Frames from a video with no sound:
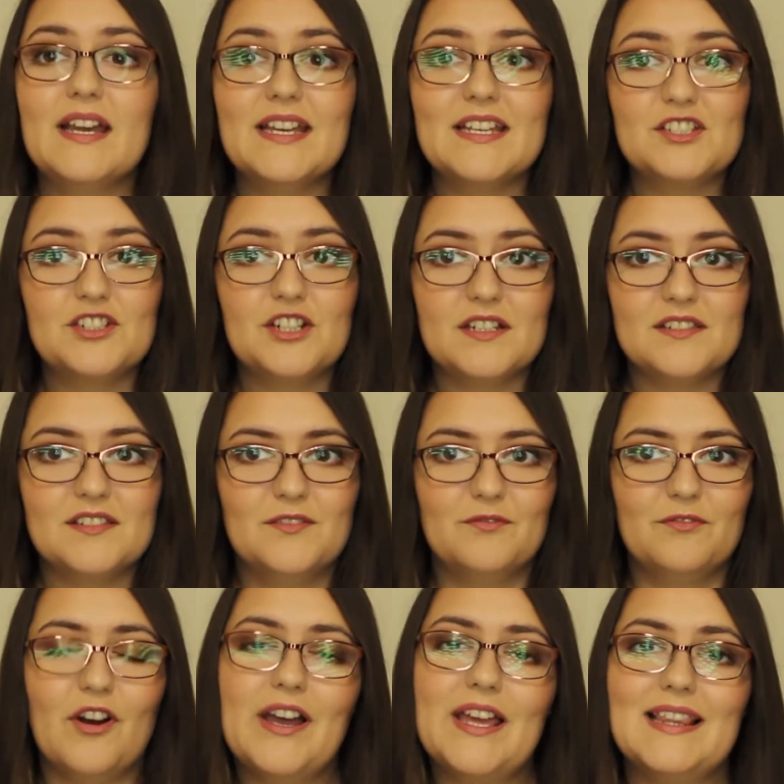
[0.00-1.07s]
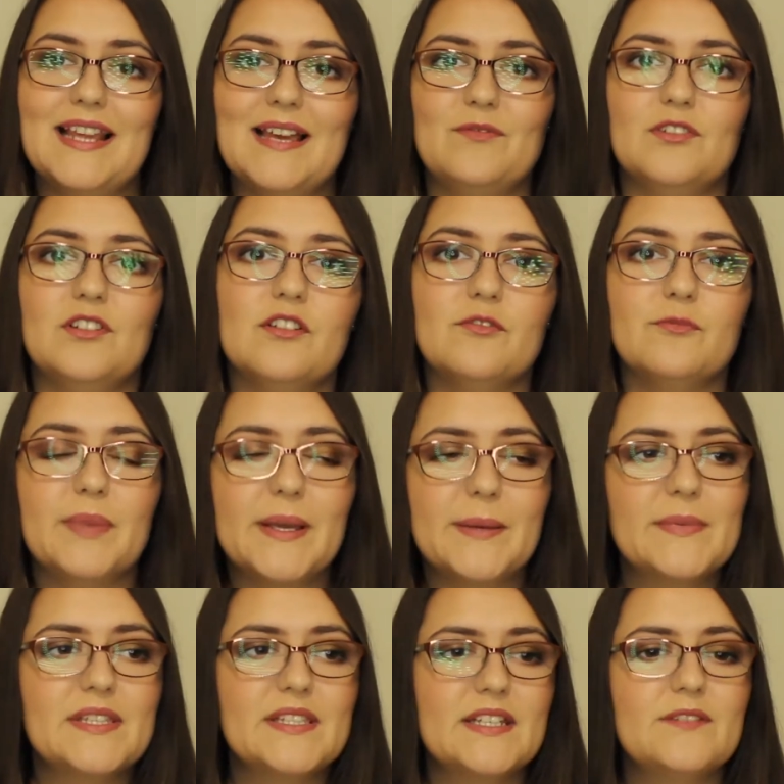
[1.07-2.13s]
It's just the right level of
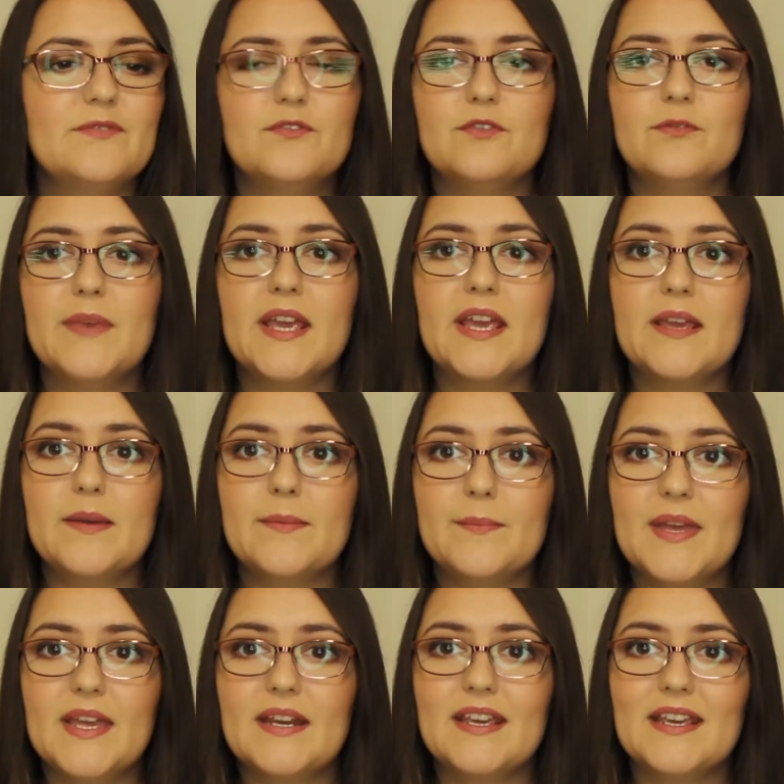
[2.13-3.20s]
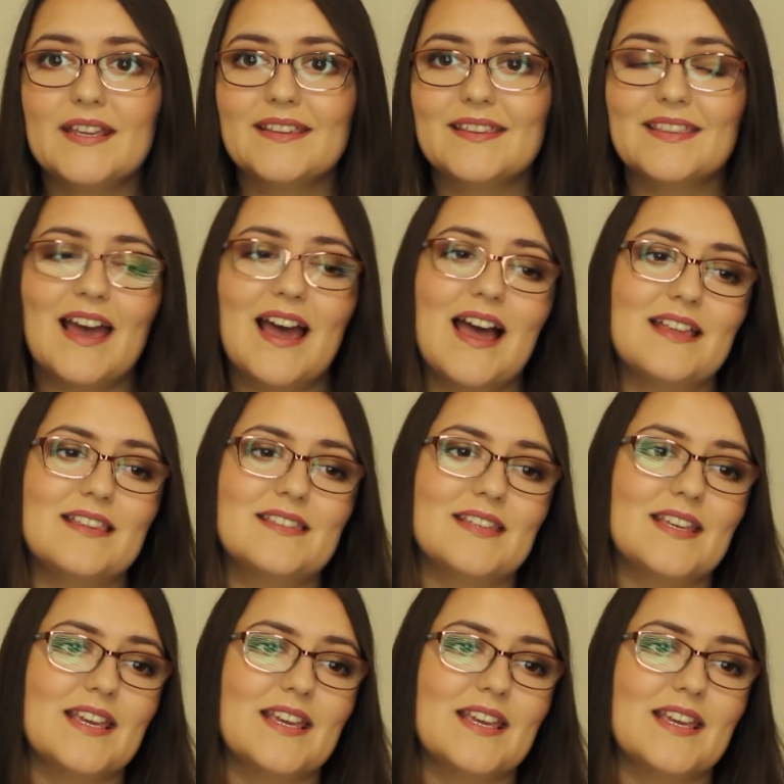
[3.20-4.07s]
pigmented for me, meaning that